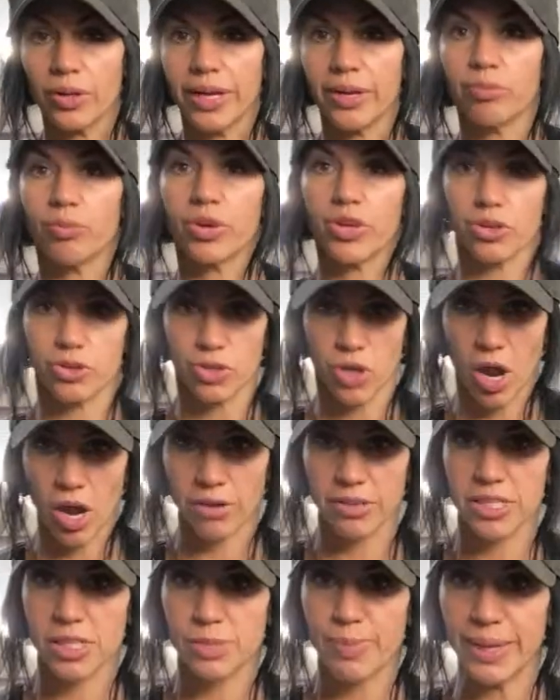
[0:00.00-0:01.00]
And when your dog
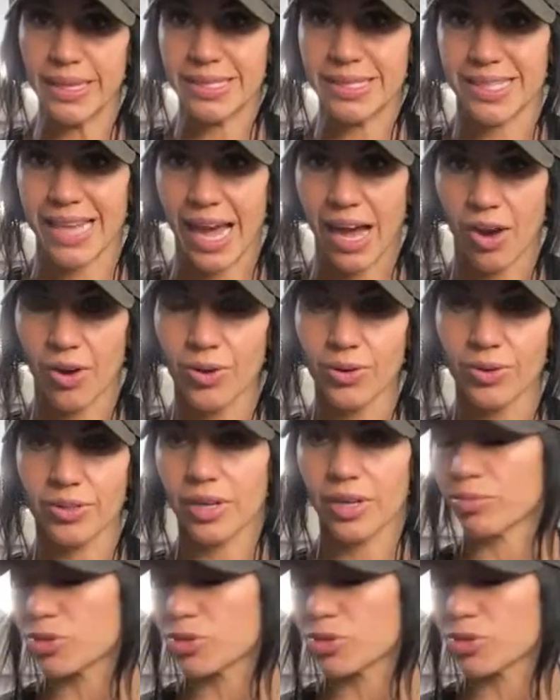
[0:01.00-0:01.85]
spins out, I'm